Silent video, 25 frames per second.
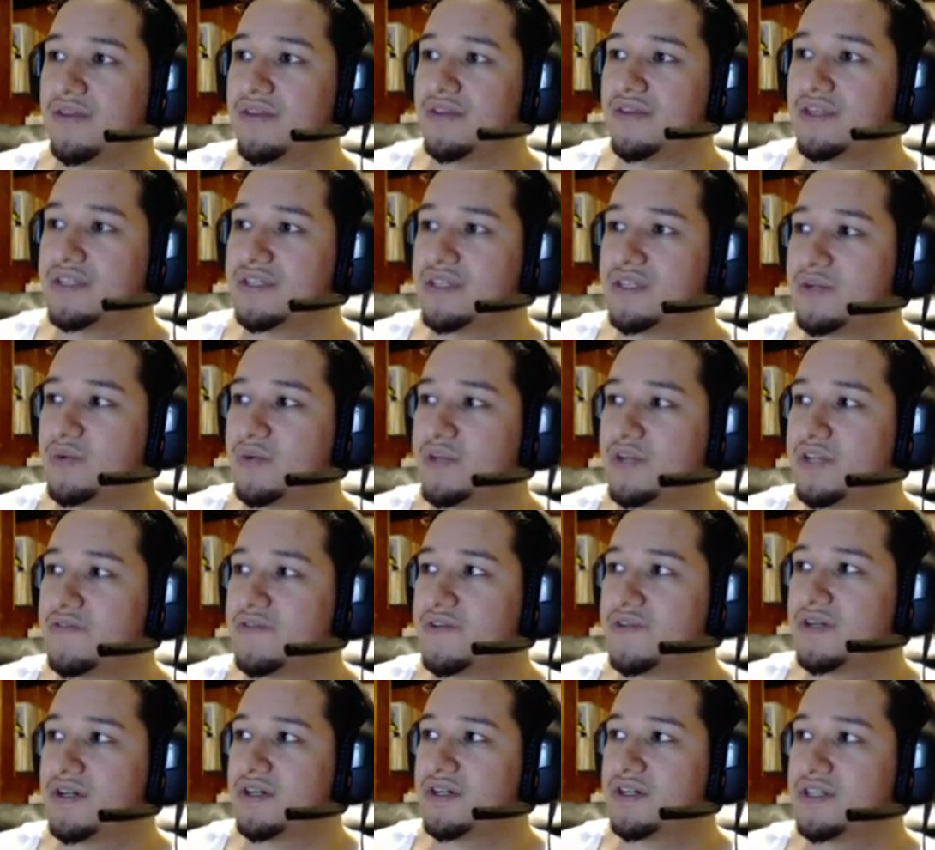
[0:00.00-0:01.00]
these Wind of
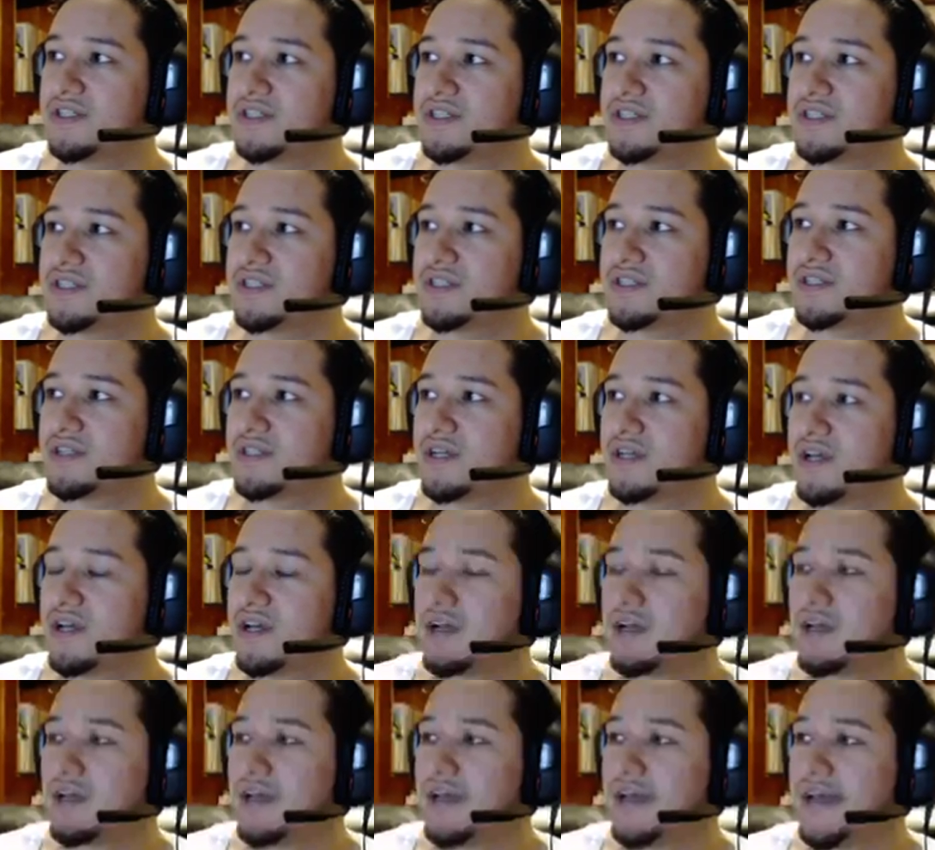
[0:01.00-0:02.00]
Courages,
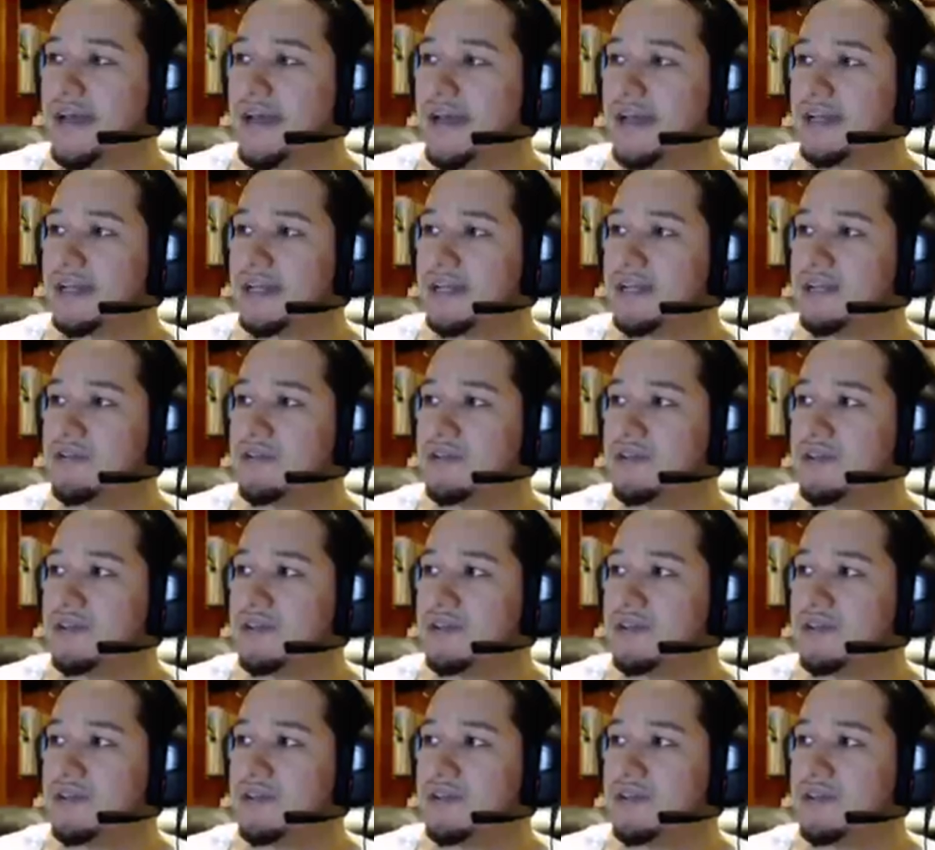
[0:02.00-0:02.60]
and you can